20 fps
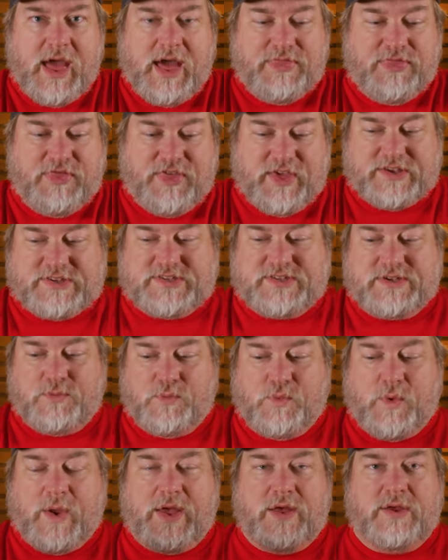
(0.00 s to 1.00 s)
this
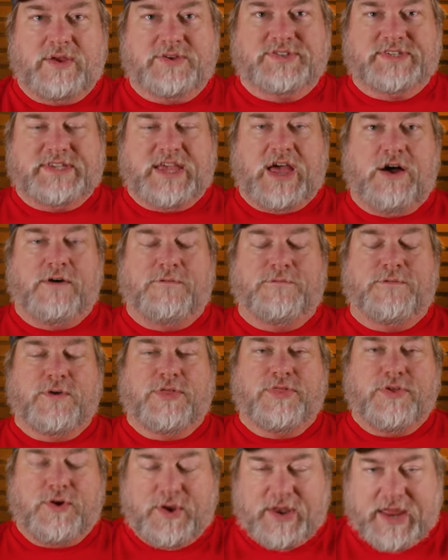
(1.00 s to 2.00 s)
will sell for
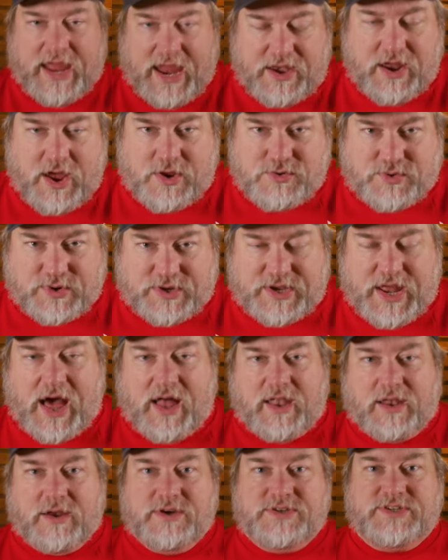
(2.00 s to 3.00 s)

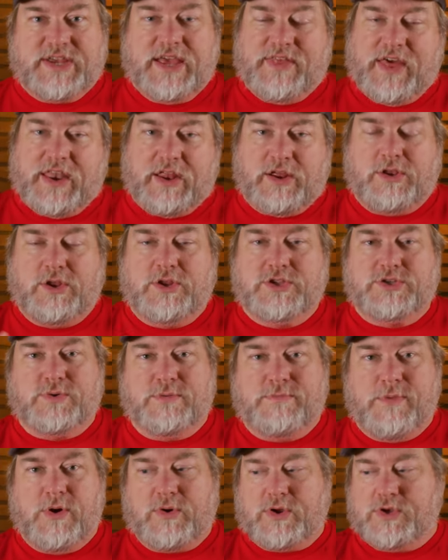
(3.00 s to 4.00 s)
$3,800, and that includes a
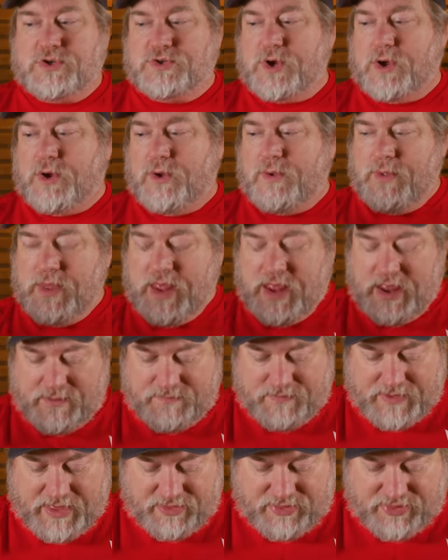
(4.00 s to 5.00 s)
remote control.
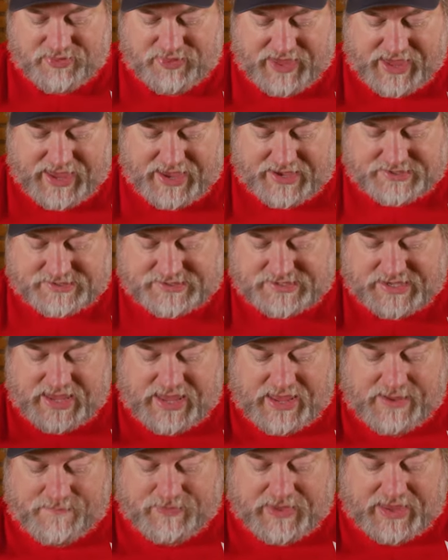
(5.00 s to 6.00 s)
Now, this
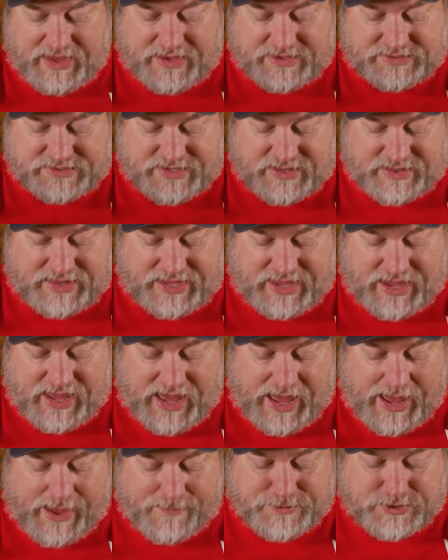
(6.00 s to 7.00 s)
is the
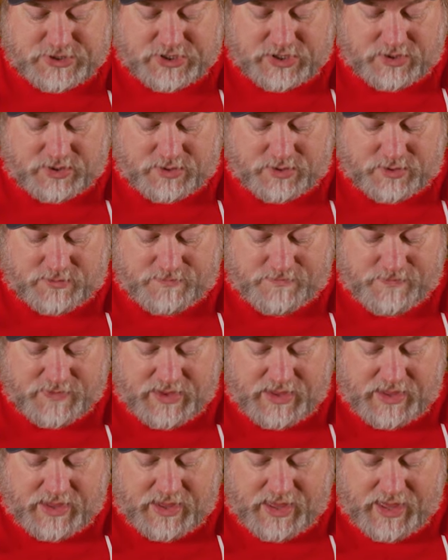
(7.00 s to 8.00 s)
optional
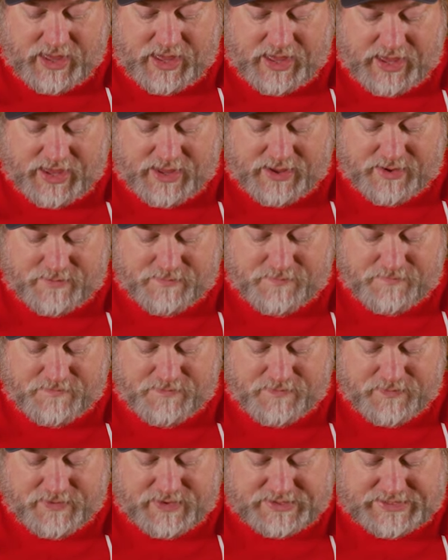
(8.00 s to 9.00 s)
uh, um,
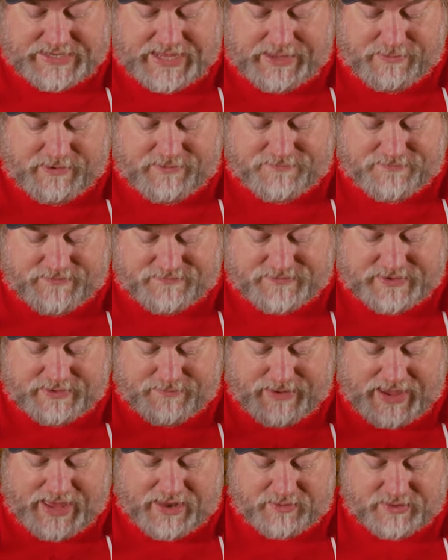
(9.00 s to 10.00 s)
TB50
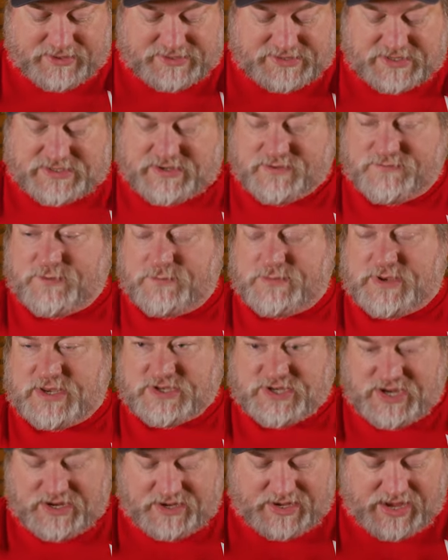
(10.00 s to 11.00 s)
battery system from
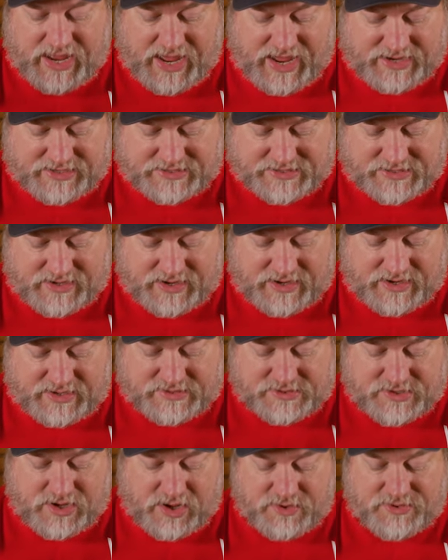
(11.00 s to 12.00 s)
DigiGnite.
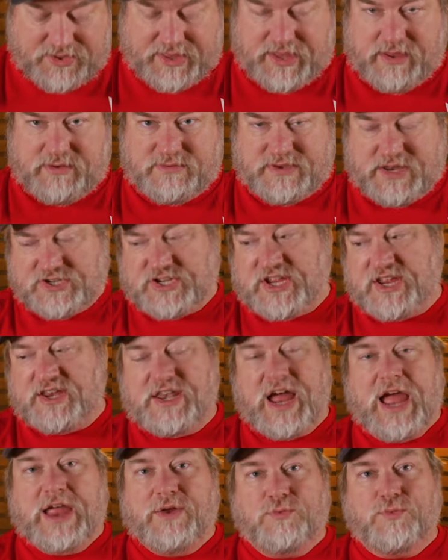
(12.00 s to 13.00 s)
It's called the
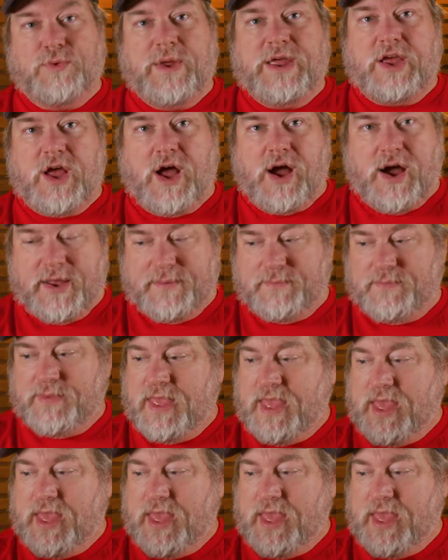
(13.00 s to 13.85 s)
DigiGnite Recon,